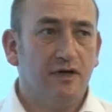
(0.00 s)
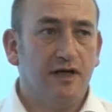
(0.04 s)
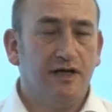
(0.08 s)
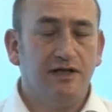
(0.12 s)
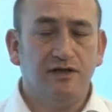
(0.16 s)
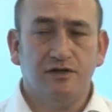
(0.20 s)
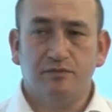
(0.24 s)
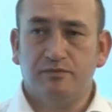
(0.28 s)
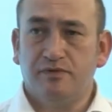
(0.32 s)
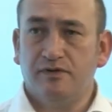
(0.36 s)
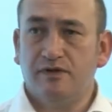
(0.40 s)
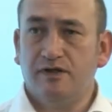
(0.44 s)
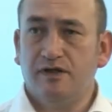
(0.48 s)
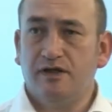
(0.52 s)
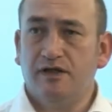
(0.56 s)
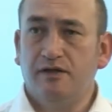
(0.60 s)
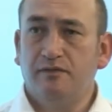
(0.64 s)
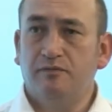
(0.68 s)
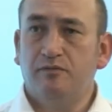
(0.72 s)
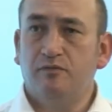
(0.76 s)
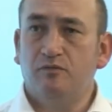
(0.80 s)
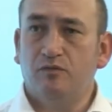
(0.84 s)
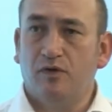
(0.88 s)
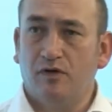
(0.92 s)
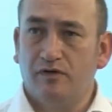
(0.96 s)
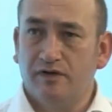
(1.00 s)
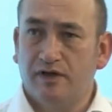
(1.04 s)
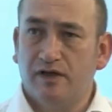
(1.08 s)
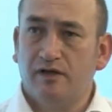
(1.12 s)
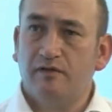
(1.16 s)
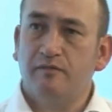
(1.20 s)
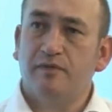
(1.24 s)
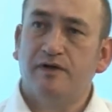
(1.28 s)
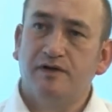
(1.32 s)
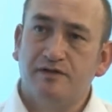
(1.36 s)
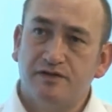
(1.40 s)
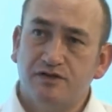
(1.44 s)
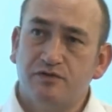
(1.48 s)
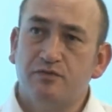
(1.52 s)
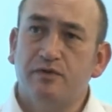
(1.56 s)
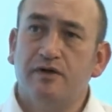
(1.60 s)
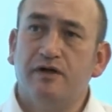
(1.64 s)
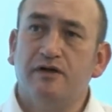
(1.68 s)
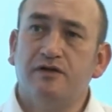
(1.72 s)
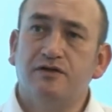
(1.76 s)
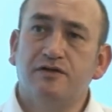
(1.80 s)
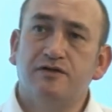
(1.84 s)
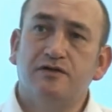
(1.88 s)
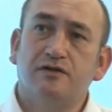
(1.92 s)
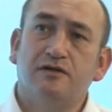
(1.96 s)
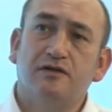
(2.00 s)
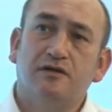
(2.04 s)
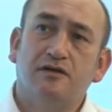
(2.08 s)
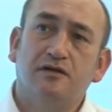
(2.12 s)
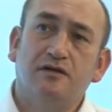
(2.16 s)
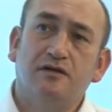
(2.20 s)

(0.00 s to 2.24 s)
HP 1 gigabit switch.